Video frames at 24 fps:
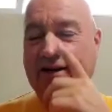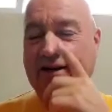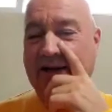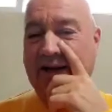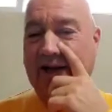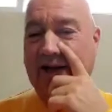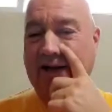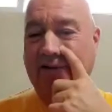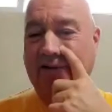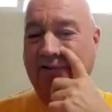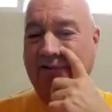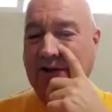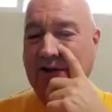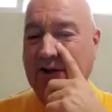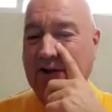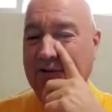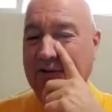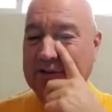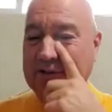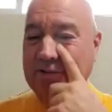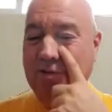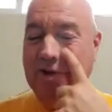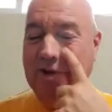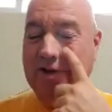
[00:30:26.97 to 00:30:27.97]
have all
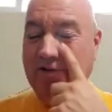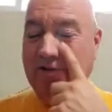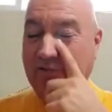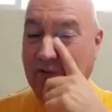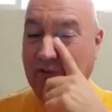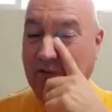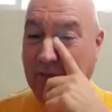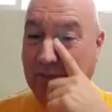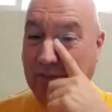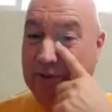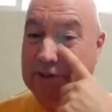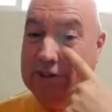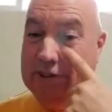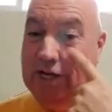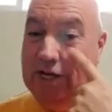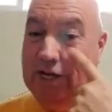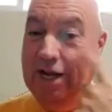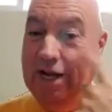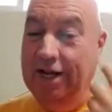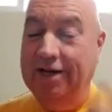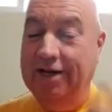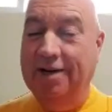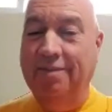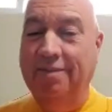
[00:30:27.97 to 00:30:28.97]
this wonderful
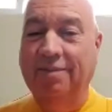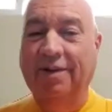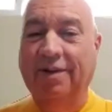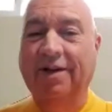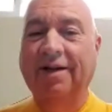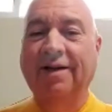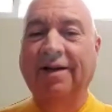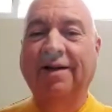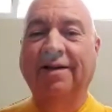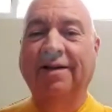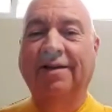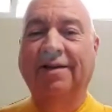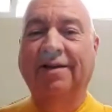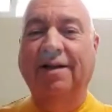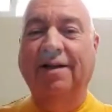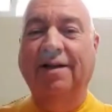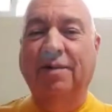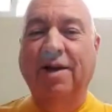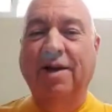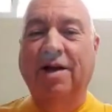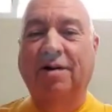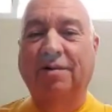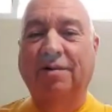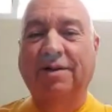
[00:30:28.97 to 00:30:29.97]
prasadam that
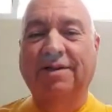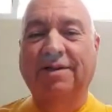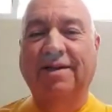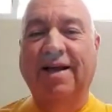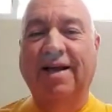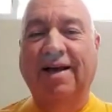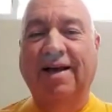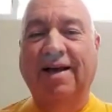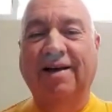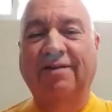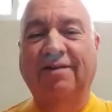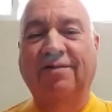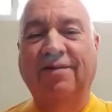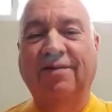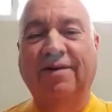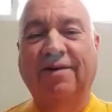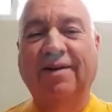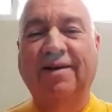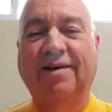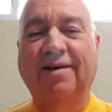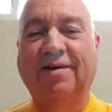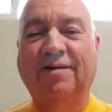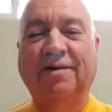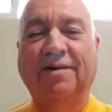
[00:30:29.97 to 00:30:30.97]
we always have,
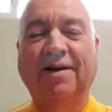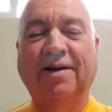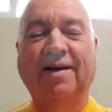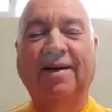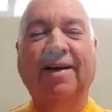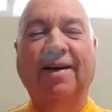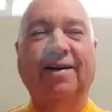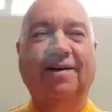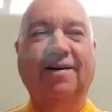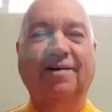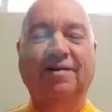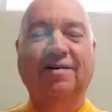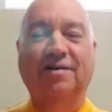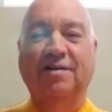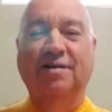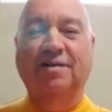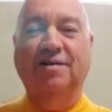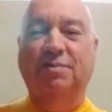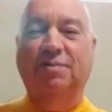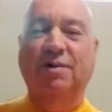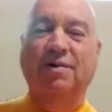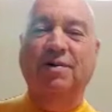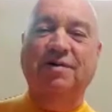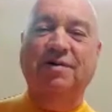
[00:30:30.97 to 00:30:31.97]
at our
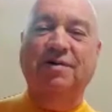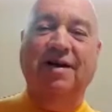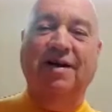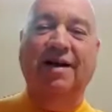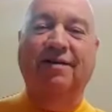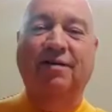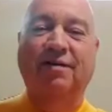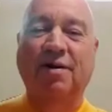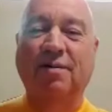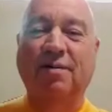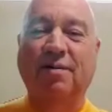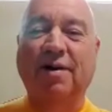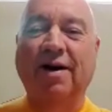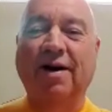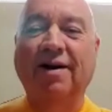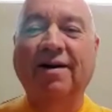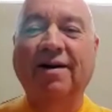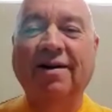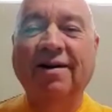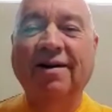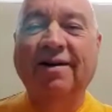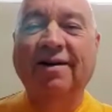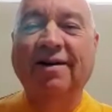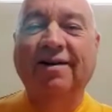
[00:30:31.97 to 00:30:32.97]
disposal everywhere,
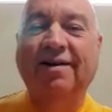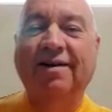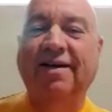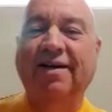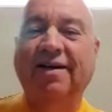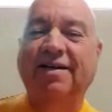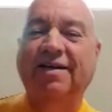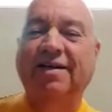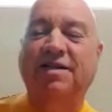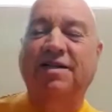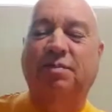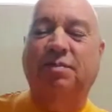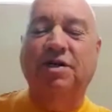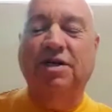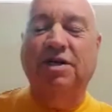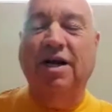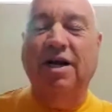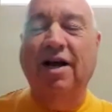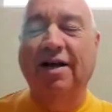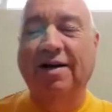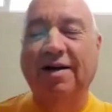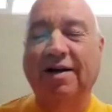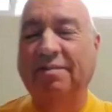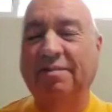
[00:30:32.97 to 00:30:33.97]
nice
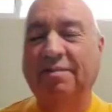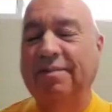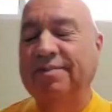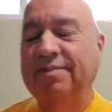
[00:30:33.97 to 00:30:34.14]
prasadam,